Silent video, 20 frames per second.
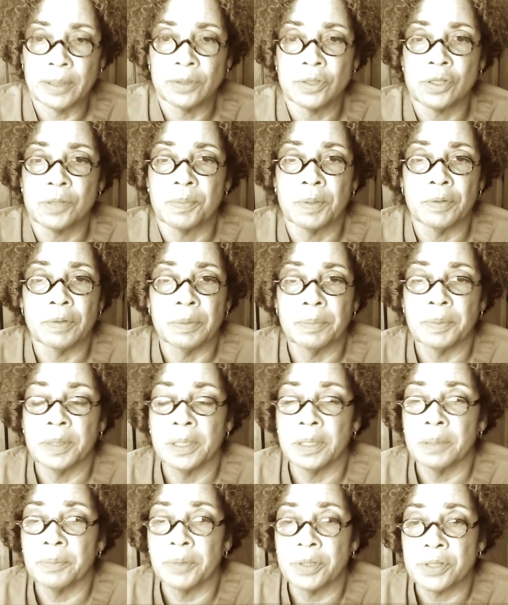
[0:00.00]
just be
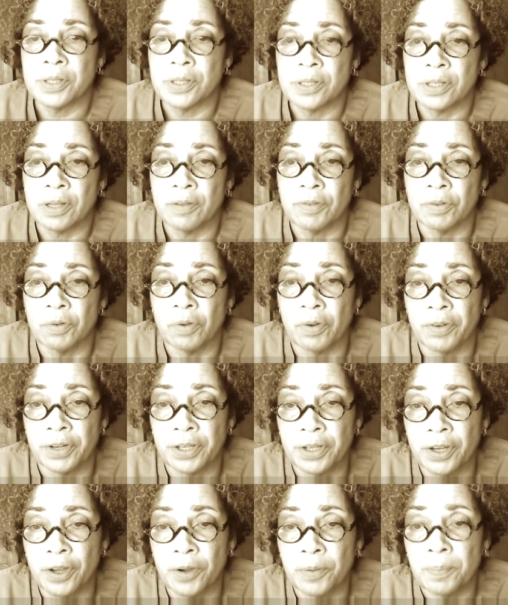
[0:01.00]
repeating a bunch of stuff you
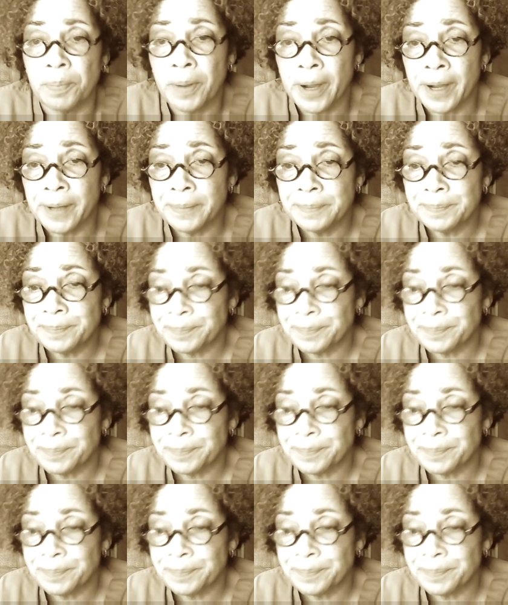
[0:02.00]
already know, but